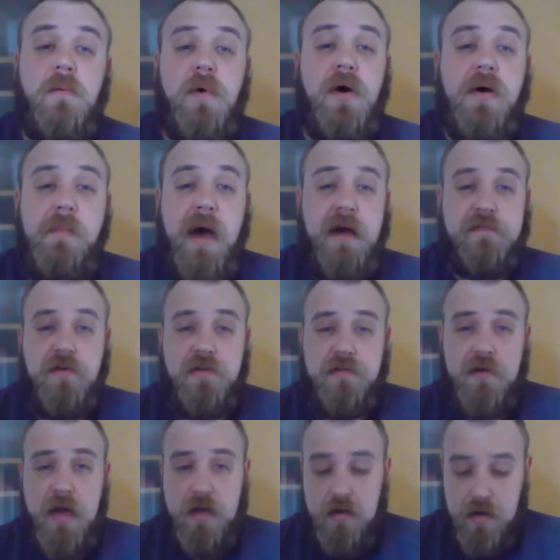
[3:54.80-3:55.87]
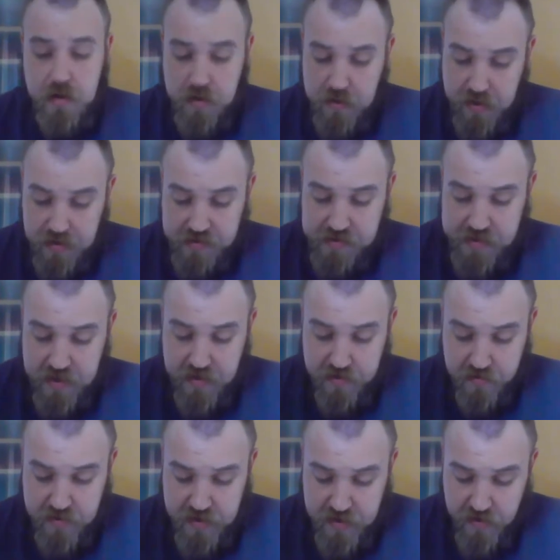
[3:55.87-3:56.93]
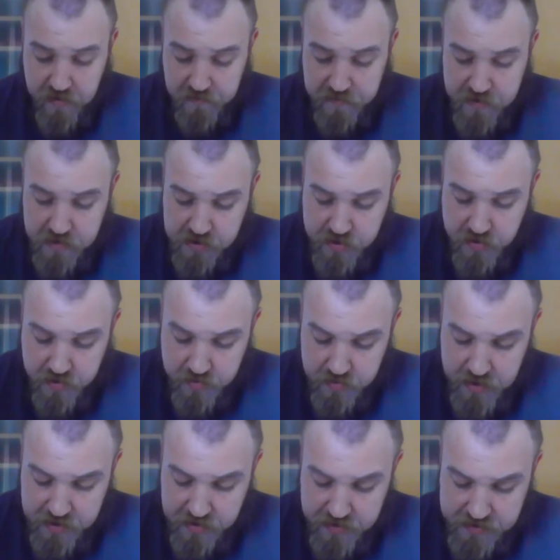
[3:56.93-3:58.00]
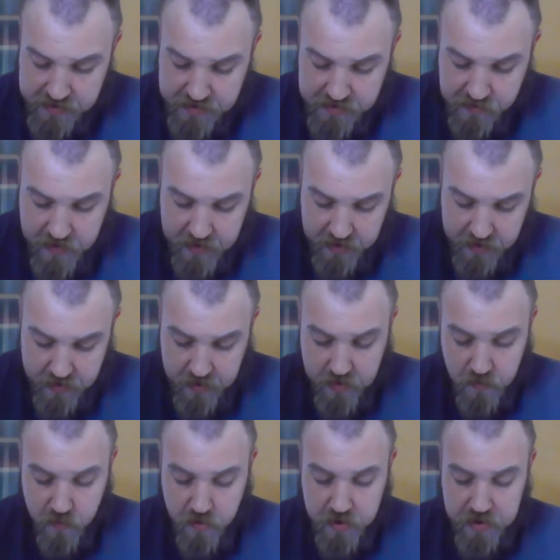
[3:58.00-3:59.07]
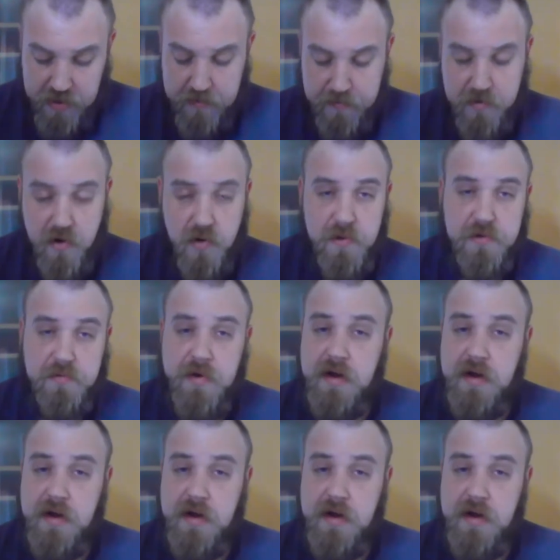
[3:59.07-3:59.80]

Welcome back, fourth grade. It's day three of the journal entries this week. We're going to keep going with